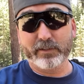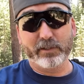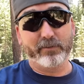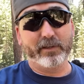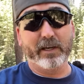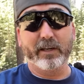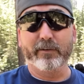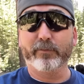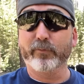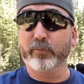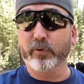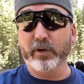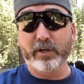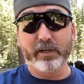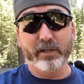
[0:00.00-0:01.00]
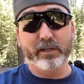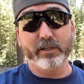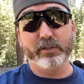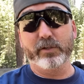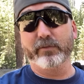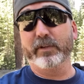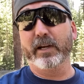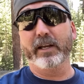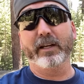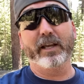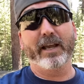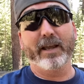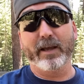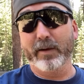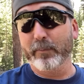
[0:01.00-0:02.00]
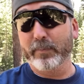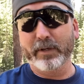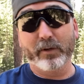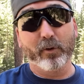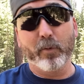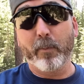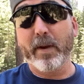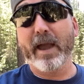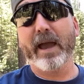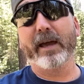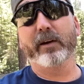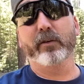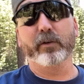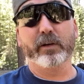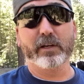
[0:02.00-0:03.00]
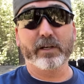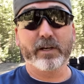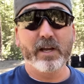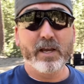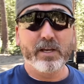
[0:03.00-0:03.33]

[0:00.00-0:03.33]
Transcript: You've got a fridge, you've got a, a big old battery,